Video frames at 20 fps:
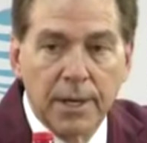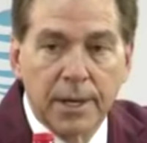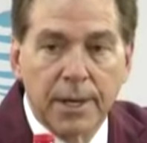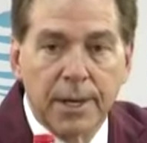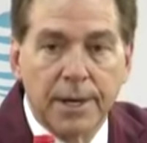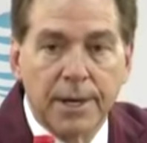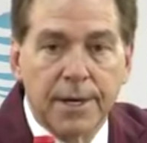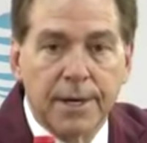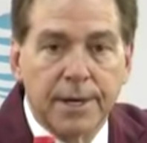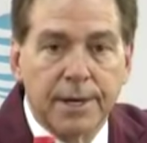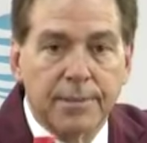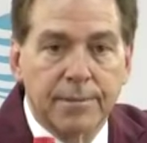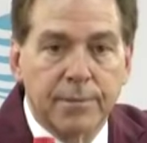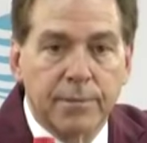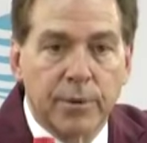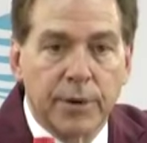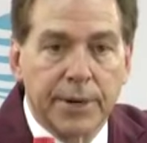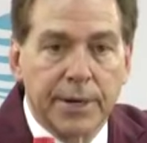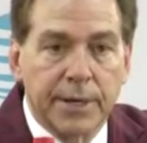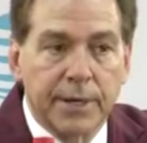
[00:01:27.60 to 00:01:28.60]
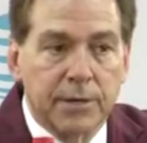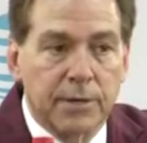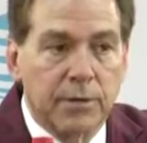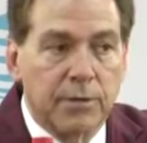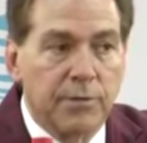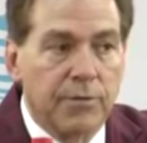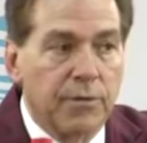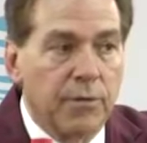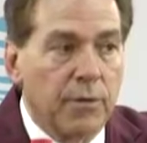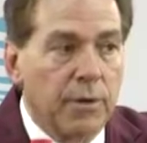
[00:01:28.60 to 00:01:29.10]
um, bringing it
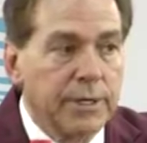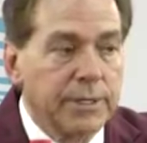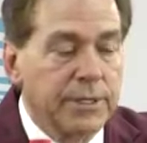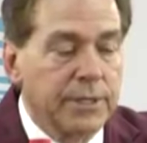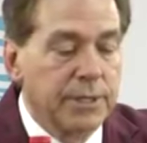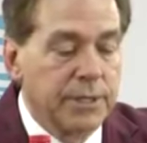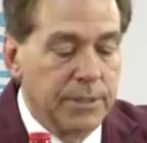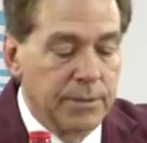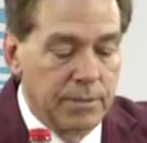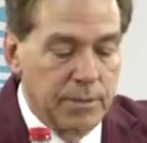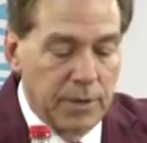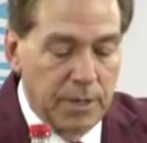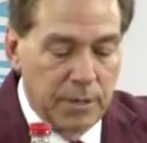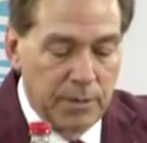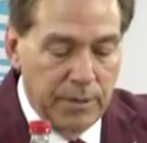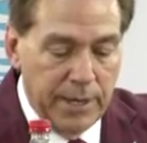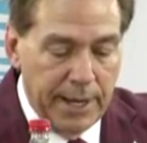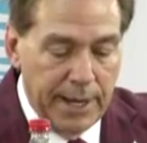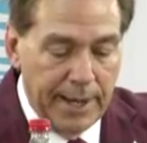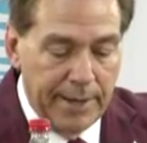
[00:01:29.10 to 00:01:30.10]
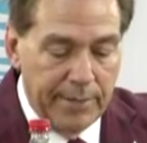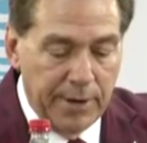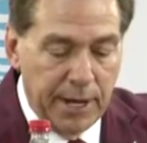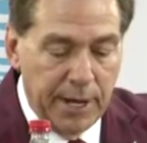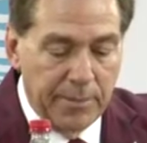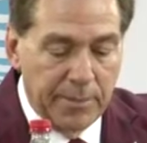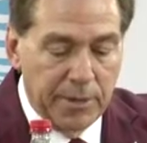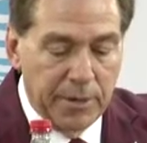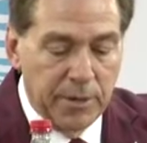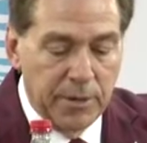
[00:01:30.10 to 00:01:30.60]
to fruition where we have an
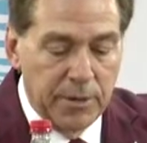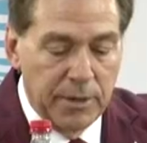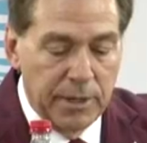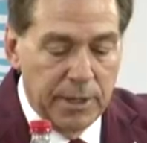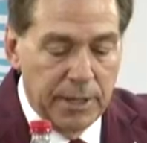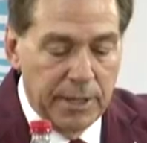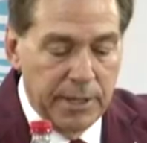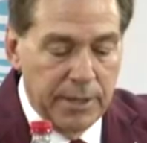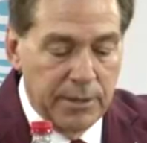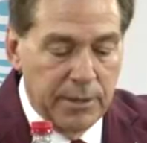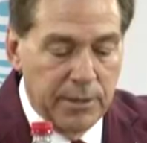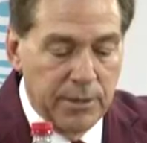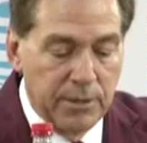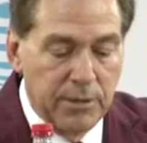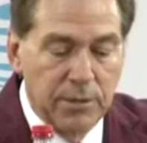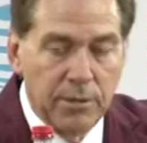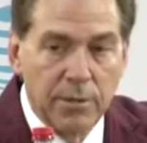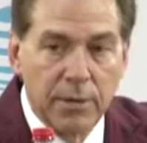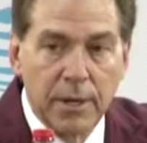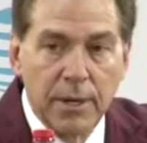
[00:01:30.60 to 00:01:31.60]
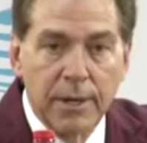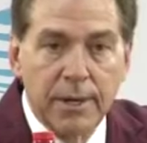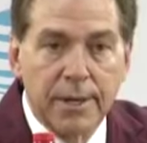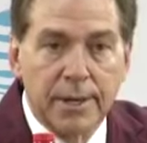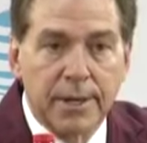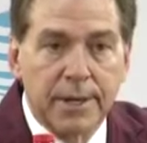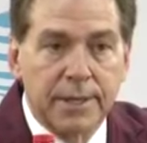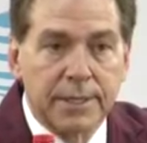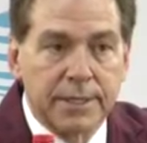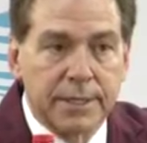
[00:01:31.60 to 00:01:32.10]
opportunity to
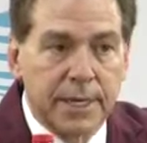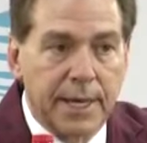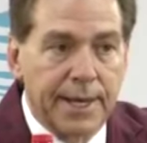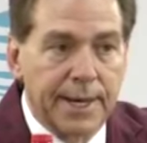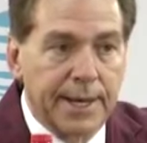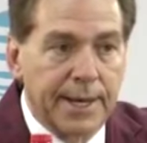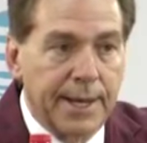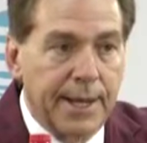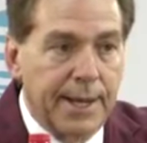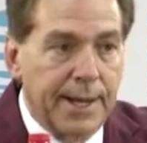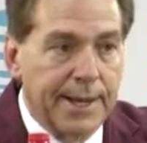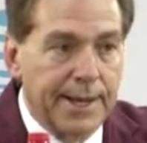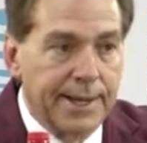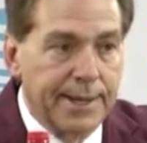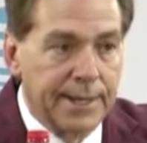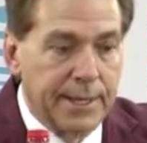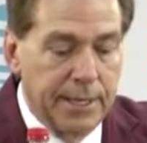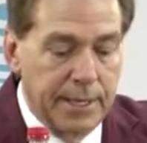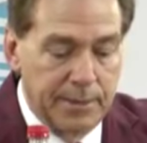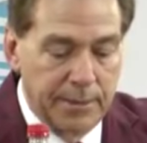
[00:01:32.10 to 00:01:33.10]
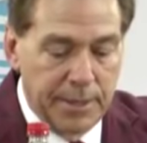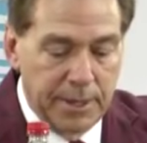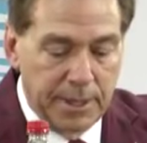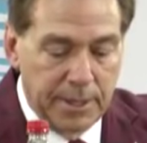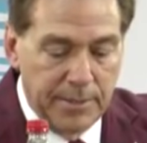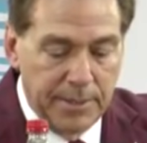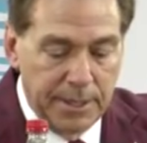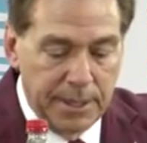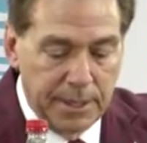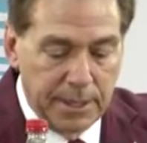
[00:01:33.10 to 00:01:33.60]
uh, sign a guy and get him to
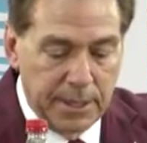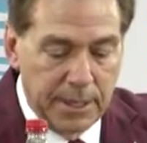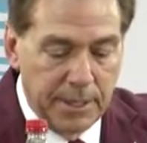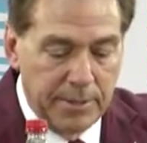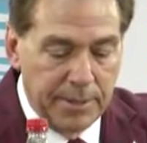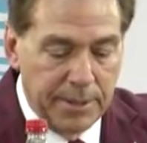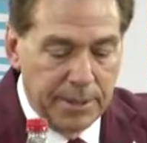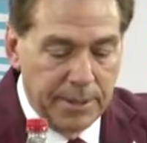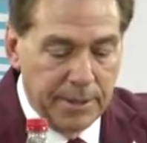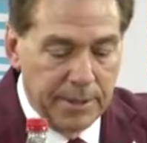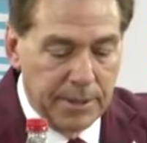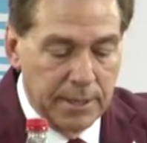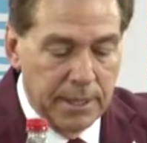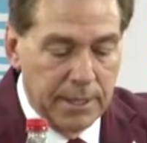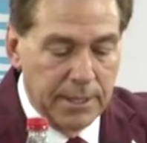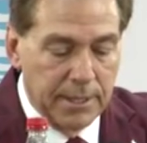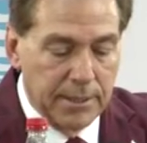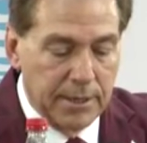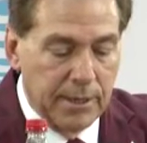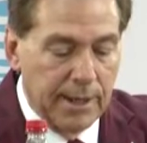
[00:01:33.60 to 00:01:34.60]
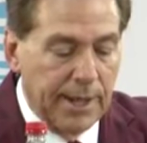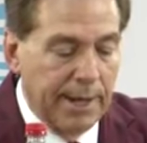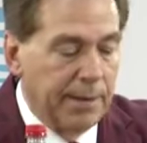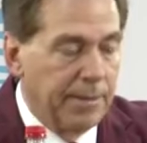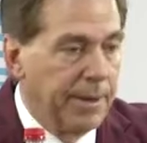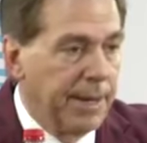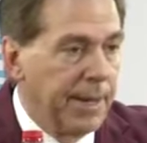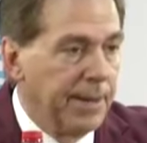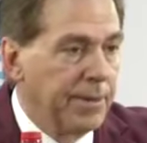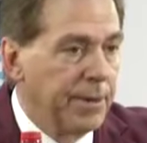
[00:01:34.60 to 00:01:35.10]
commit to coming uh, to
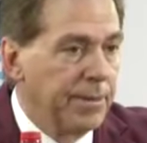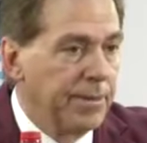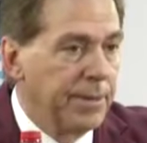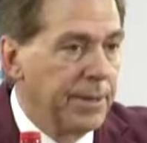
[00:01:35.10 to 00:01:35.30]
Alabama.